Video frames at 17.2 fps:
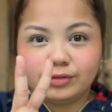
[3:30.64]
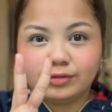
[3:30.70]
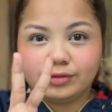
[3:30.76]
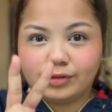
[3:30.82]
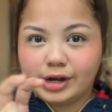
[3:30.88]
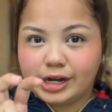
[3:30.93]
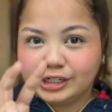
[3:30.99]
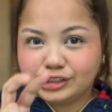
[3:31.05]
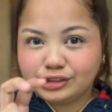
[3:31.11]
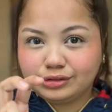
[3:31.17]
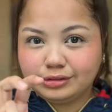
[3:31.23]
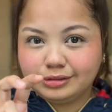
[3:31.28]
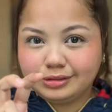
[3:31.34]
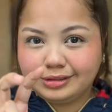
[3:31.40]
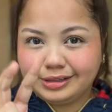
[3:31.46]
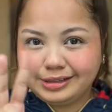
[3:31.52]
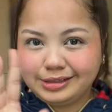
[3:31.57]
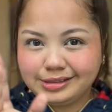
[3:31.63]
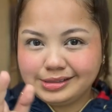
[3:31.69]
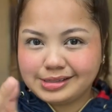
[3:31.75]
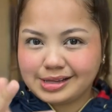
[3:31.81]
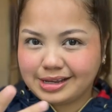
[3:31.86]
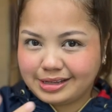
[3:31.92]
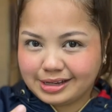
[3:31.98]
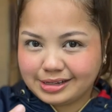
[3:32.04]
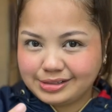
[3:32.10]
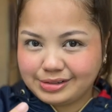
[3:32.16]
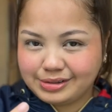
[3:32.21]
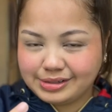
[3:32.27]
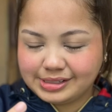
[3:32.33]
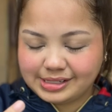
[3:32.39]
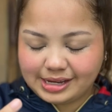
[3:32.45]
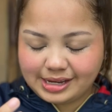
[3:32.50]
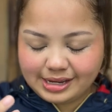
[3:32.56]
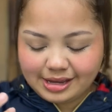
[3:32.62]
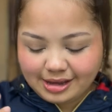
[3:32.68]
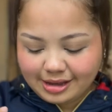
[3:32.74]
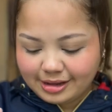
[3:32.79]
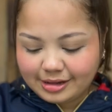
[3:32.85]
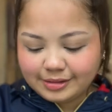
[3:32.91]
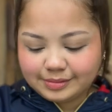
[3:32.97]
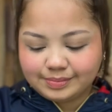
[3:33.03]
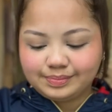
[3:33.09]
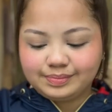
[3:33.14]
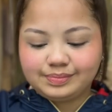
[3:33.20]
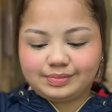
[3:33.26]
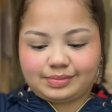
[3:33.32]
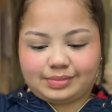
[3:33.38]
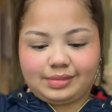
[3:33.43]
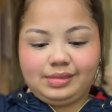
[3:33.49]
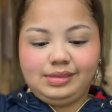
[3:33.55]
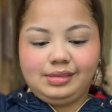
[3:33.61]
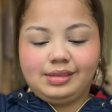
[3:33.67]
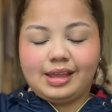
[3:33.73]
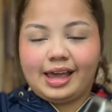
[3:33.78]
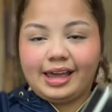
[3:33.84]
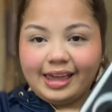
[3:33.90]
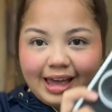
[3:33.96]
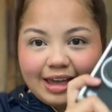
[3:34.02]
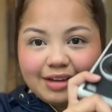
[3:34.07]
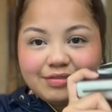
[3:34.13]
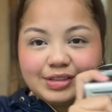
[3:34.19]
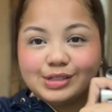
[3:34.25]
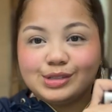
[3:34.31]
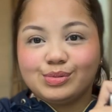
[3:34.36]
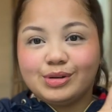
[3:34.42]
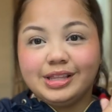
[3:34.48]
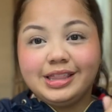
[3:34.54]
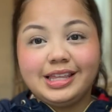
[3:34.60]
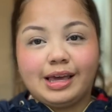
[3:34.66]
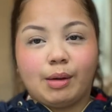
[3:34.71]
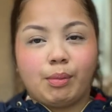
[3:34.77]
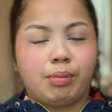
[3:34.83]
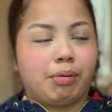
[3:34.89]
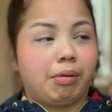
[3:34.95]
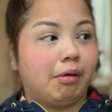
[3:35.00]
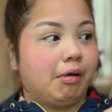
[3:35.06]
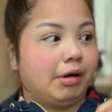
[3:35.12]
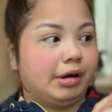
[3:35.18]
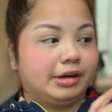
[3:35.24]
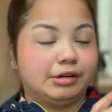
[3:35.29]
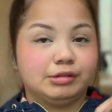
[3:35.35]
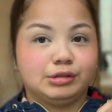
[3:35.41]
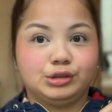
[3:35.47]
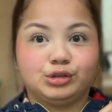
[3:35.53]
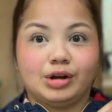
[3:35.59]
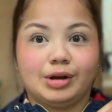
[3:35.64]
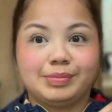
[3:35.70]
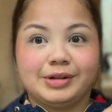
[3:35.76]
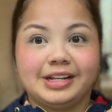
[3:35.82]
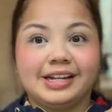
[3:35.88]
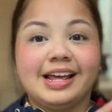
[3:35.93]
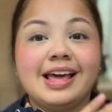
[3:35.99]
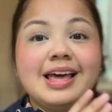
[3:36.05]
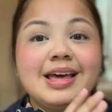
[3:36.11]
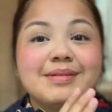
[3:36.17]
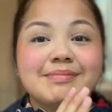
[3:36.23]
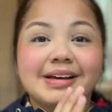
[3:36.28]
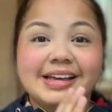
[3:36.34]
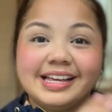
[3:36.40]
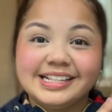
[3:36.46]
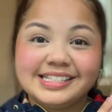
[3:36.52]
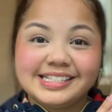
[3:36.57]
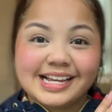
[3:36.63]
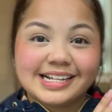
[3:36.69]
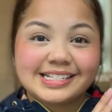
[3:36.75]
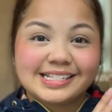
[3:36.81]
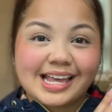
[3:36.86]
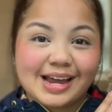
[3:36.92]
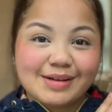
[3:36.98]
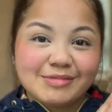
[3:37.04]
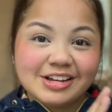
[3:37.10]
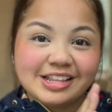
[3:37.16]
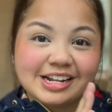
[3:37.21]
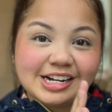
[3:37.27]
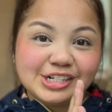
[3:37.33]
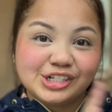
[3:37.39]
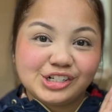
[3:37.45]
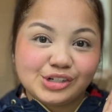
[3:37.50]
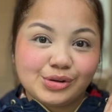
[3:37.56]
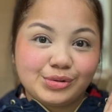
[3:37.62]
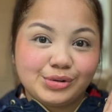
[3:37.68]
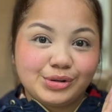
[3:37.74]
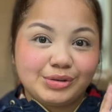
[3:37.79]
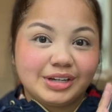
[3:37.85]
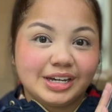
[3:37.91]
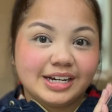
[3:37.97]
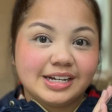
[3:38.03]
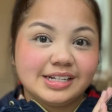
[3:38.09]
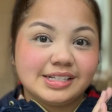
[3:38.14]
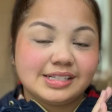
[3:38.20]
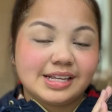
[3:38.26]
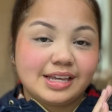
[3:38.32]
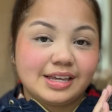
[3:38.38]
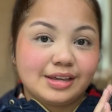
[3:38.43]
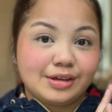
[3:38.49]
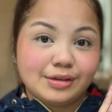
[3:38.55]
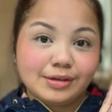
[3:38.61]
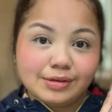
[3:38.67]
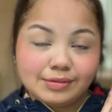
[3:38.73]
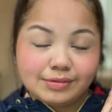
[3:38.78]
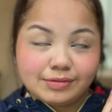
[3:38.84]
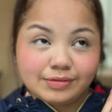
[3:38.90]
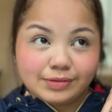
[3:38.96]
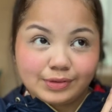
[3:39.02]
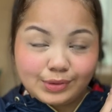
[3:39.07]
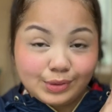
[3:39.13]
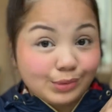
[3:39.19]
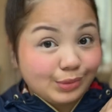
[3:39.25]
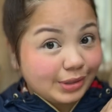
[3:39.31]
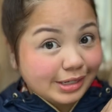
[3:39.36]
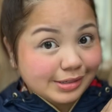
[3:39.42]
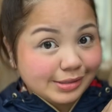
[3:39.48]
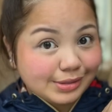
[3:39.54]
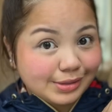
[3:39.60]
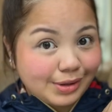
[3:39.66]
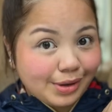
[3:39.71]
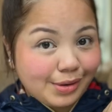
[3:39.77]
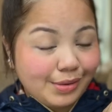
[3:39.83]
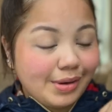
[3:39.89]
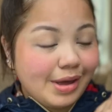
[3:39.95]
fragile things, I guess you could say. I have this one, I nearly dropped it. My Instax camera that I showed you guys a few weeks ago.